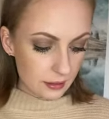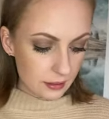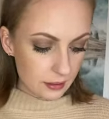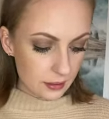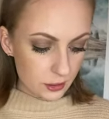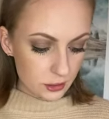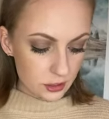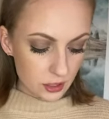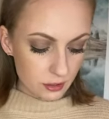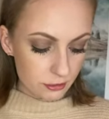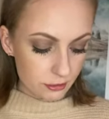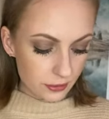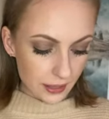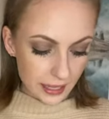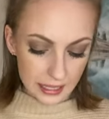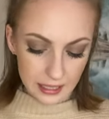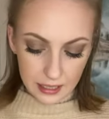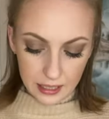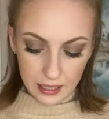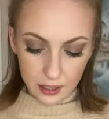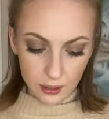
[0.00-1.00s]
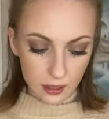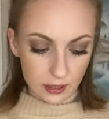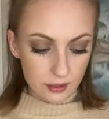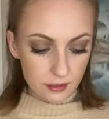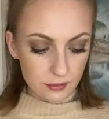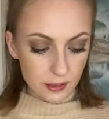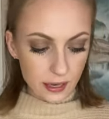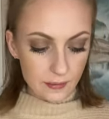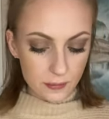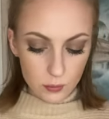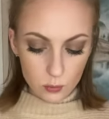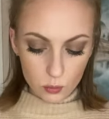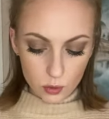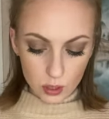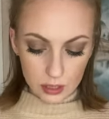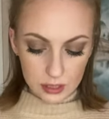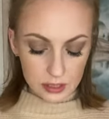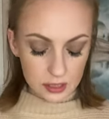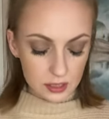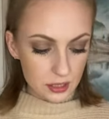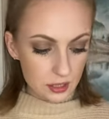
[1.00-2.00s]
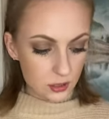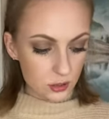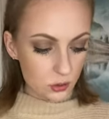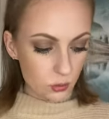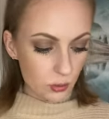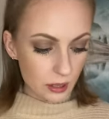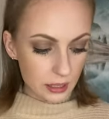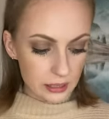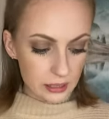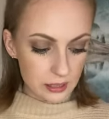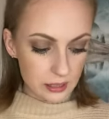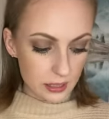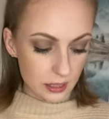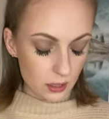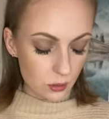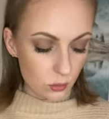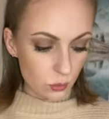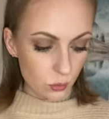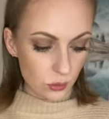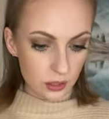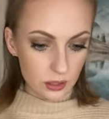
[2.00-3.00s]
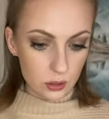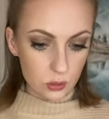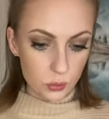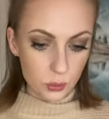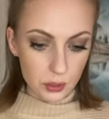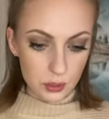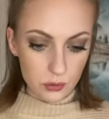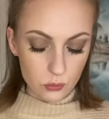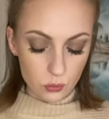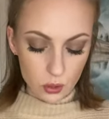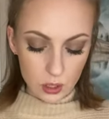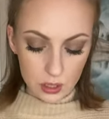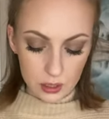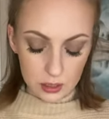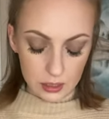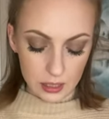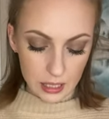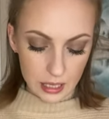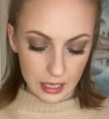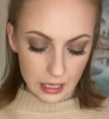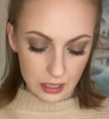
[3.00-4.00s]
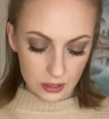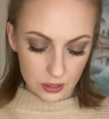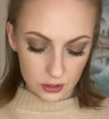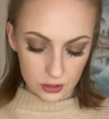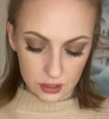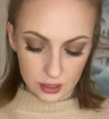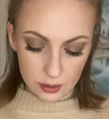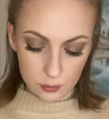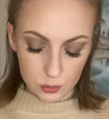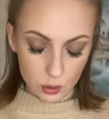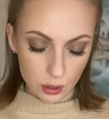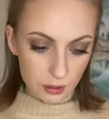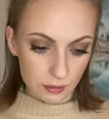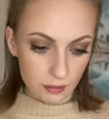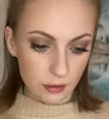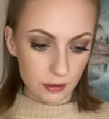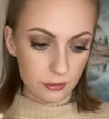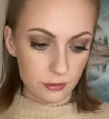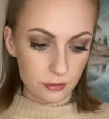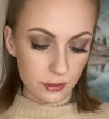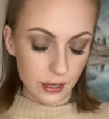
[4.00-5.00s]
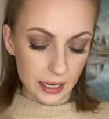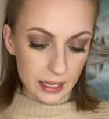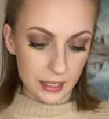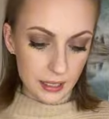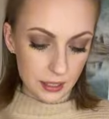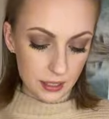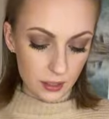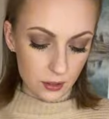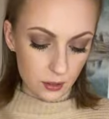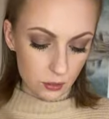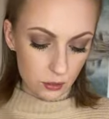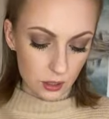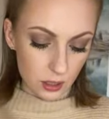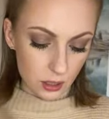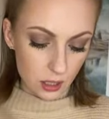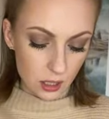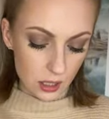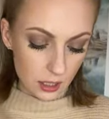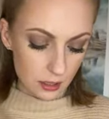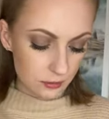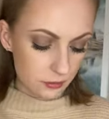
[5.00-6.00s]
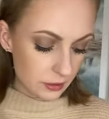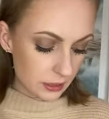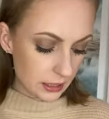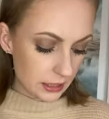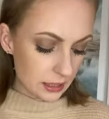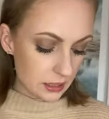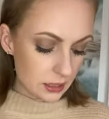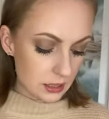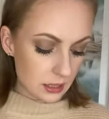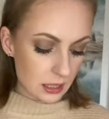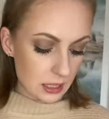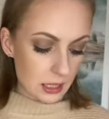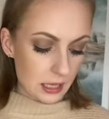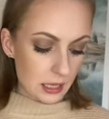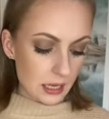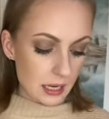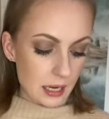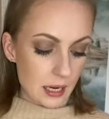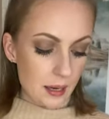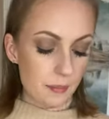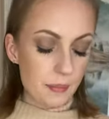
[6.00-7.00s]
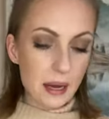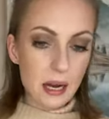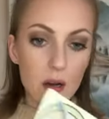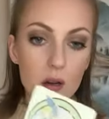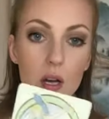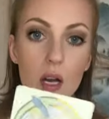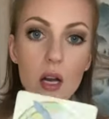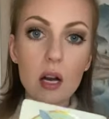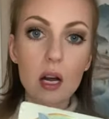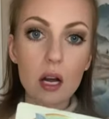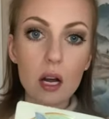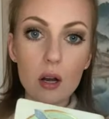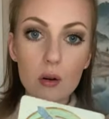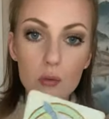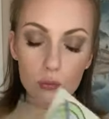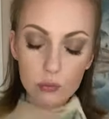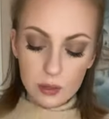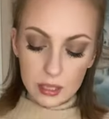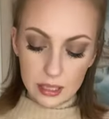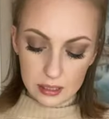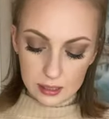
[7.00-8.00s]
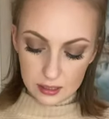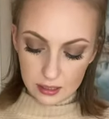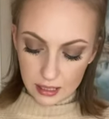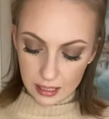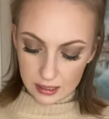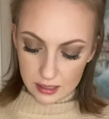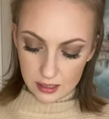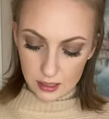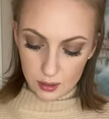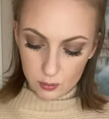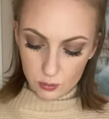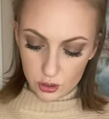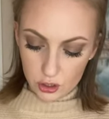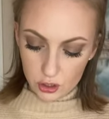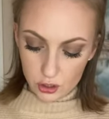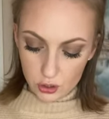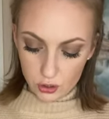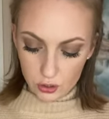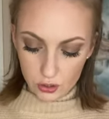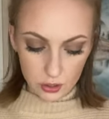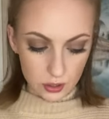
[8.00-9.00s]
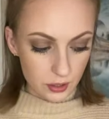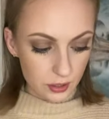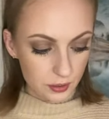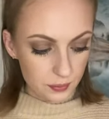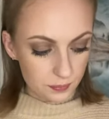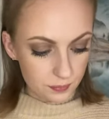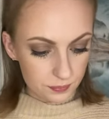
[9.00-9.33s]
there's a fight here and the five of wands is here twice now with the queen of wands there's some sort of a fight here or conflict about a risk that someone took